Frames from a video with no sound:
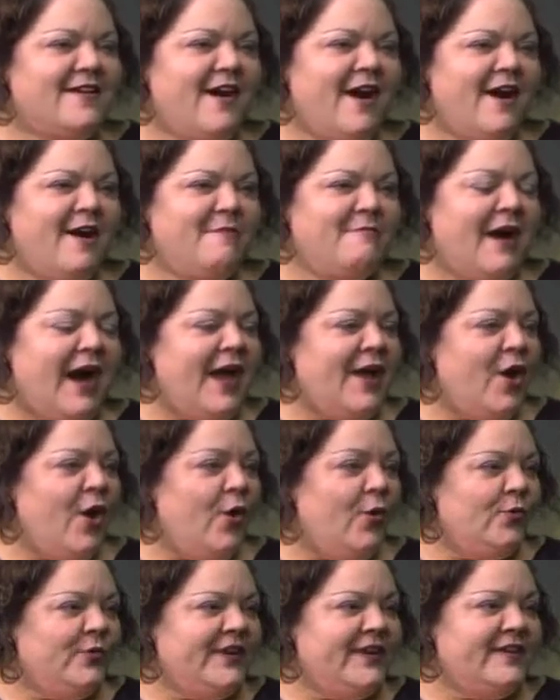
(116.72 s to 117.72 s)
I
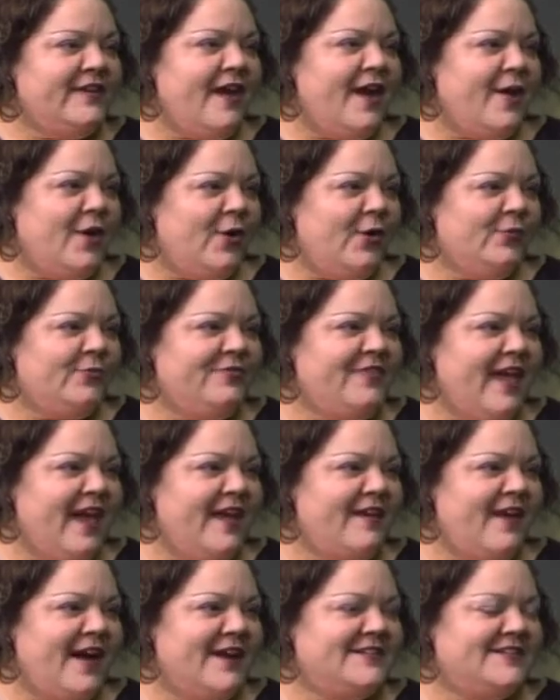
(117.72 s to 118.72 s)
own it. I own
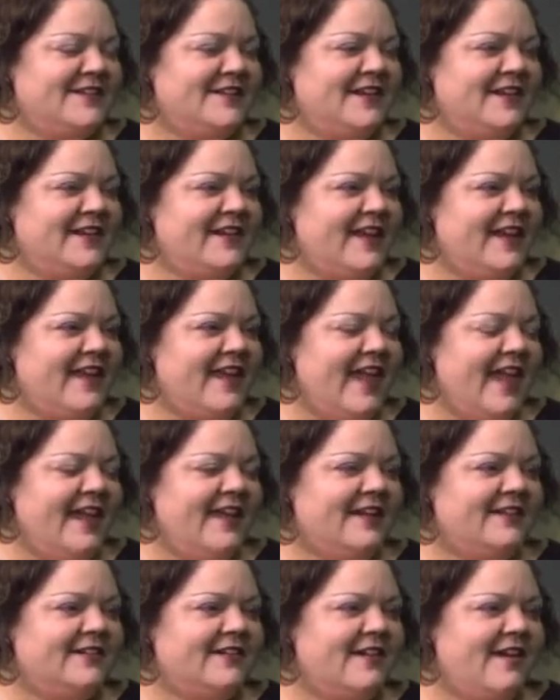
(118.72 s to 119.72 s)
that identity,
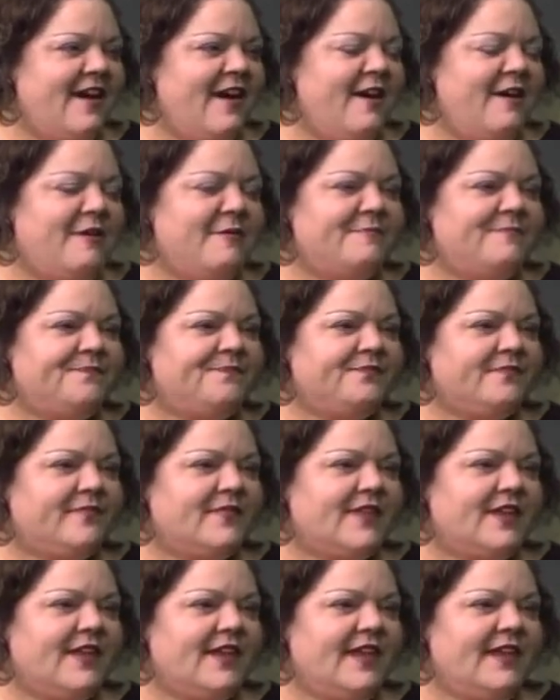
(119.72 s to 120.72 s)
and
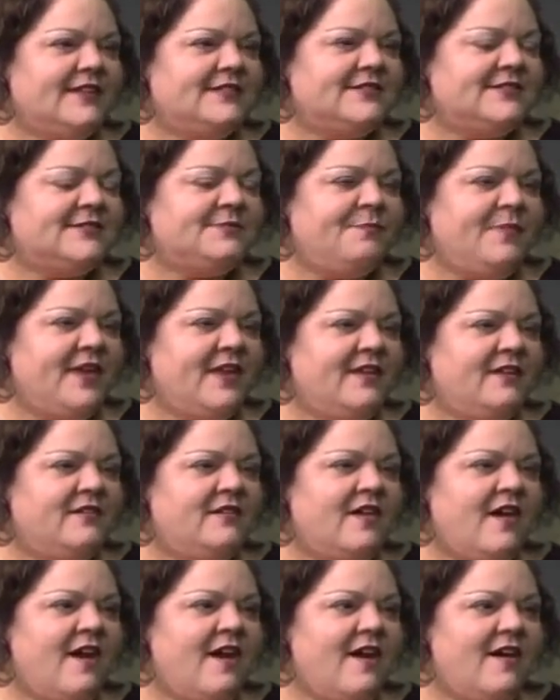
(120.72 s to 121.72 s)
it's
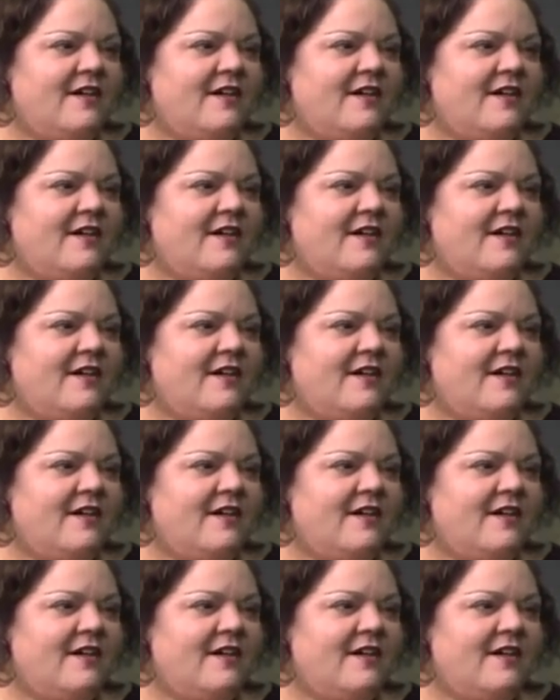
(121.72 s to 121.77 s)
been